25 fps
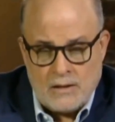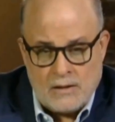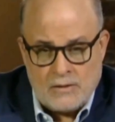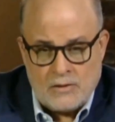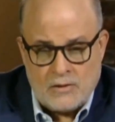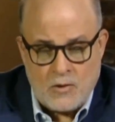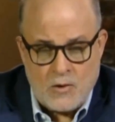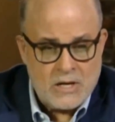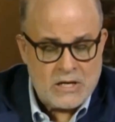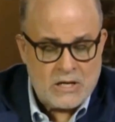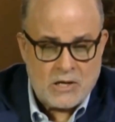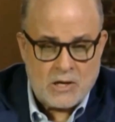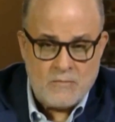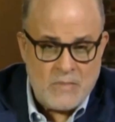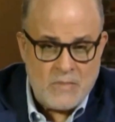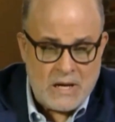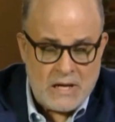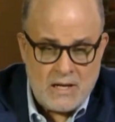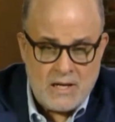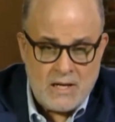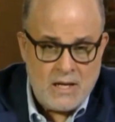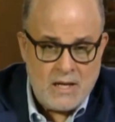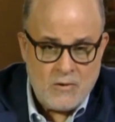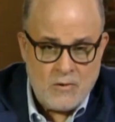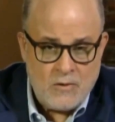There aren't
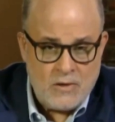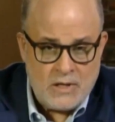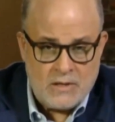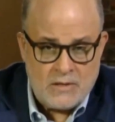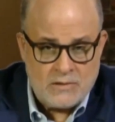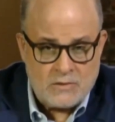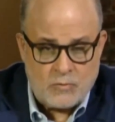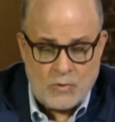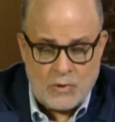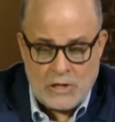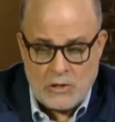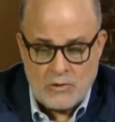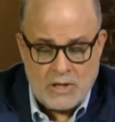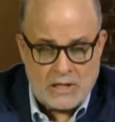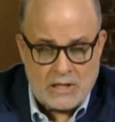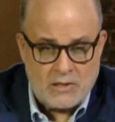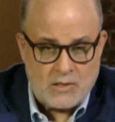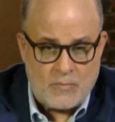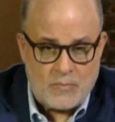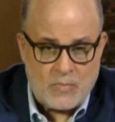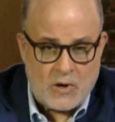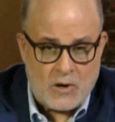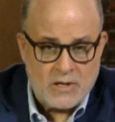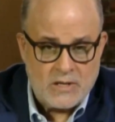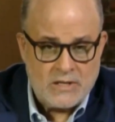committee hearings. We don't get to
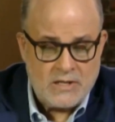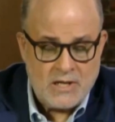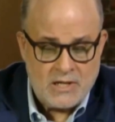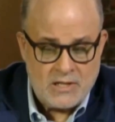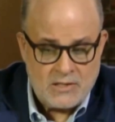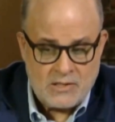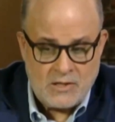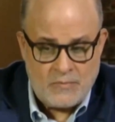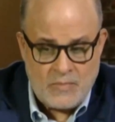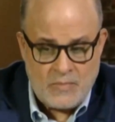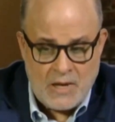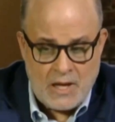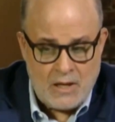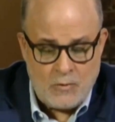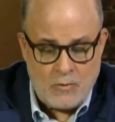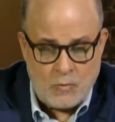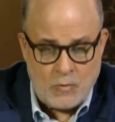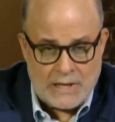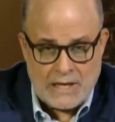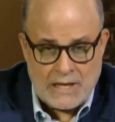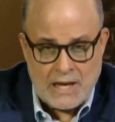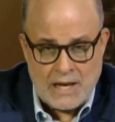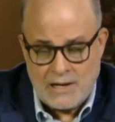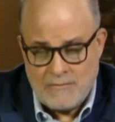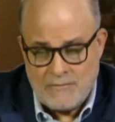participate. We
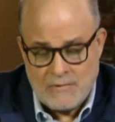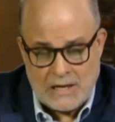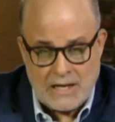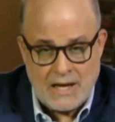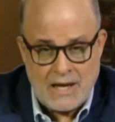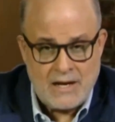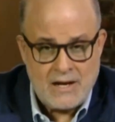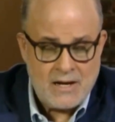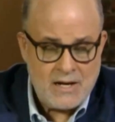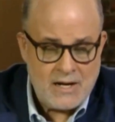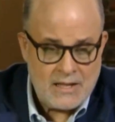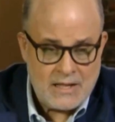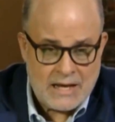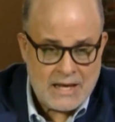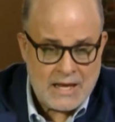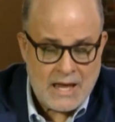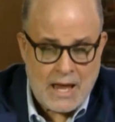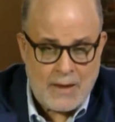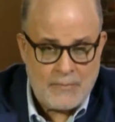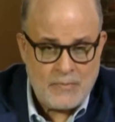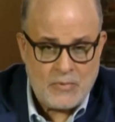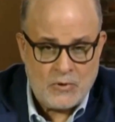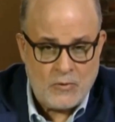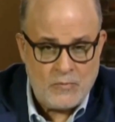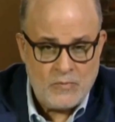can't even get into the
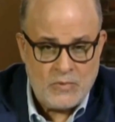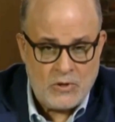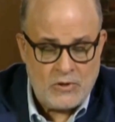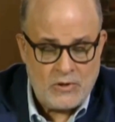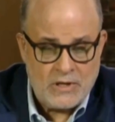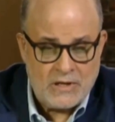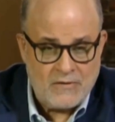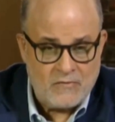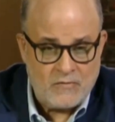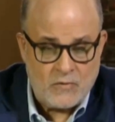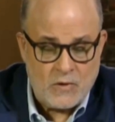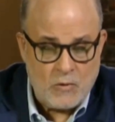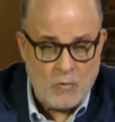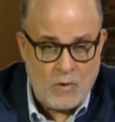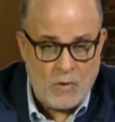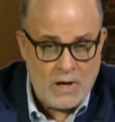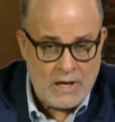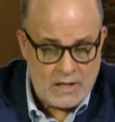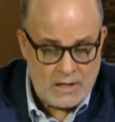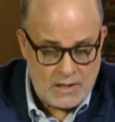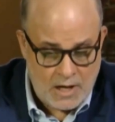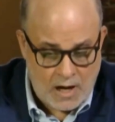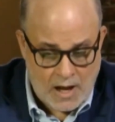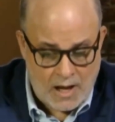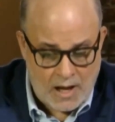Capitol building. If we
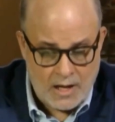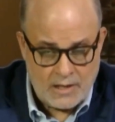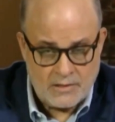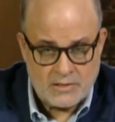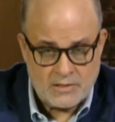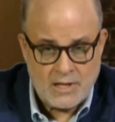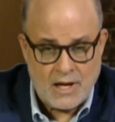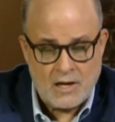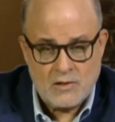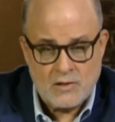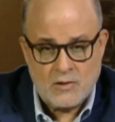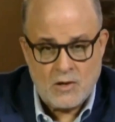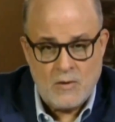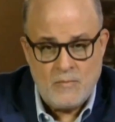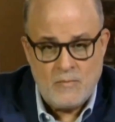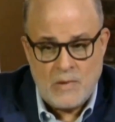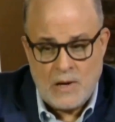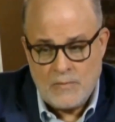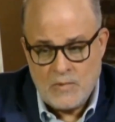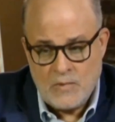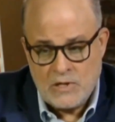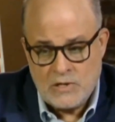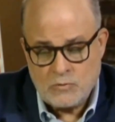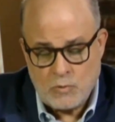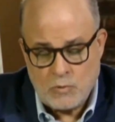wanted to contact our
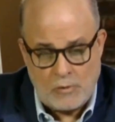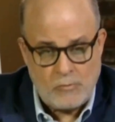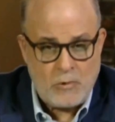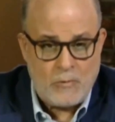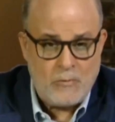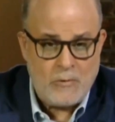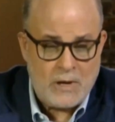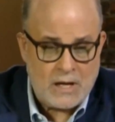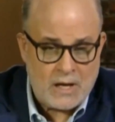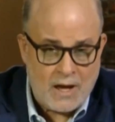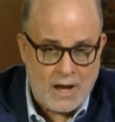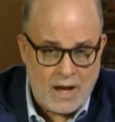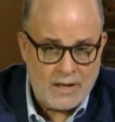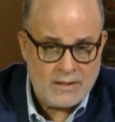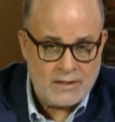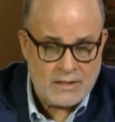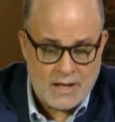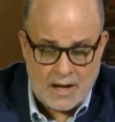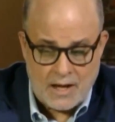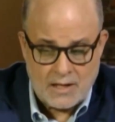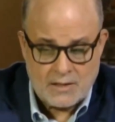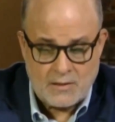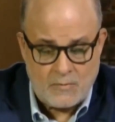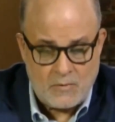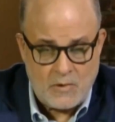members, what would we
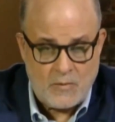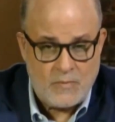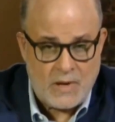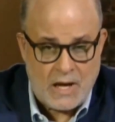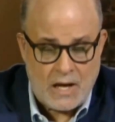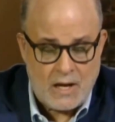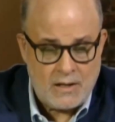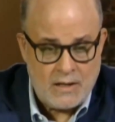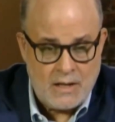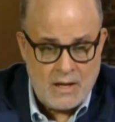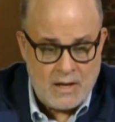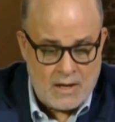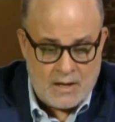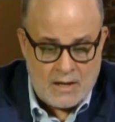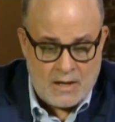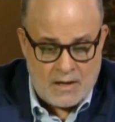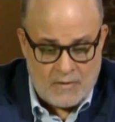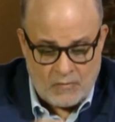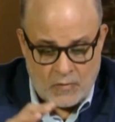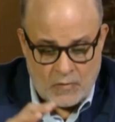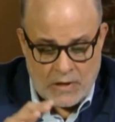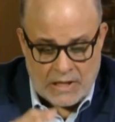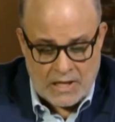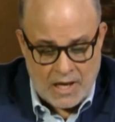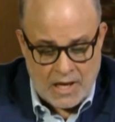contact them about?
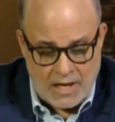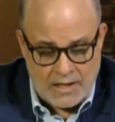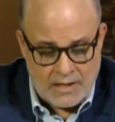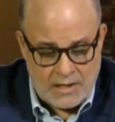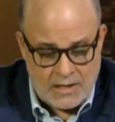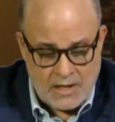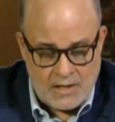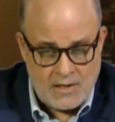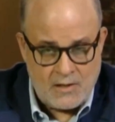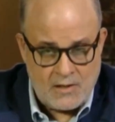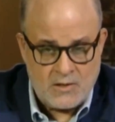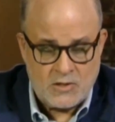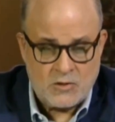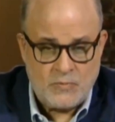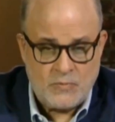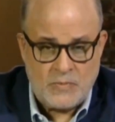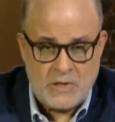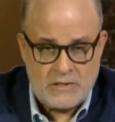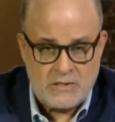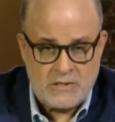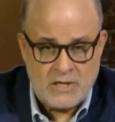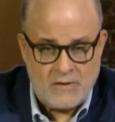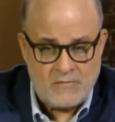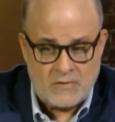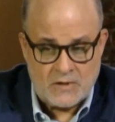If we can't get into the
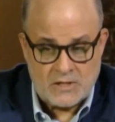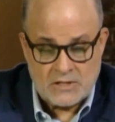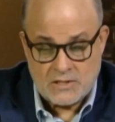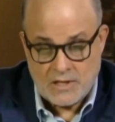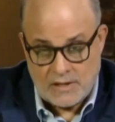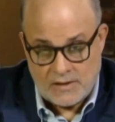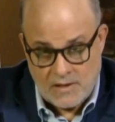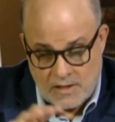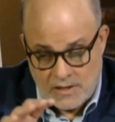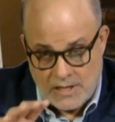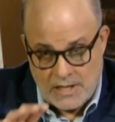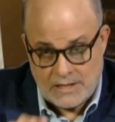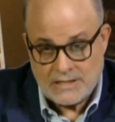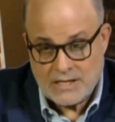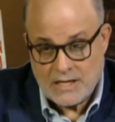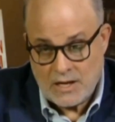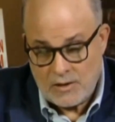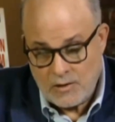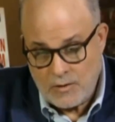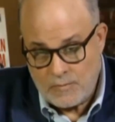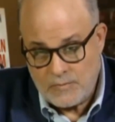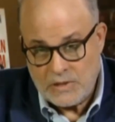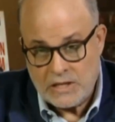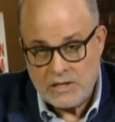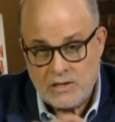specifics other than to tell
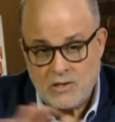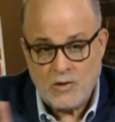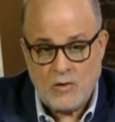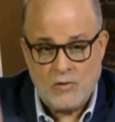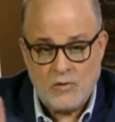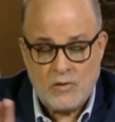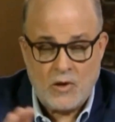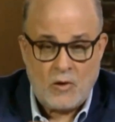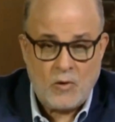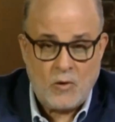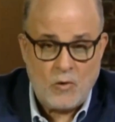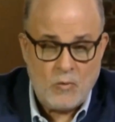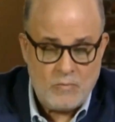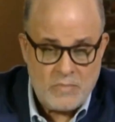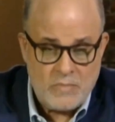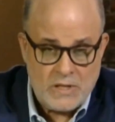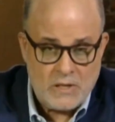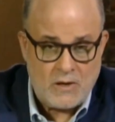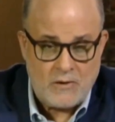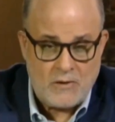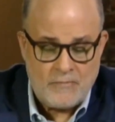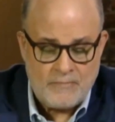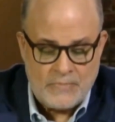them to kill the whole bill.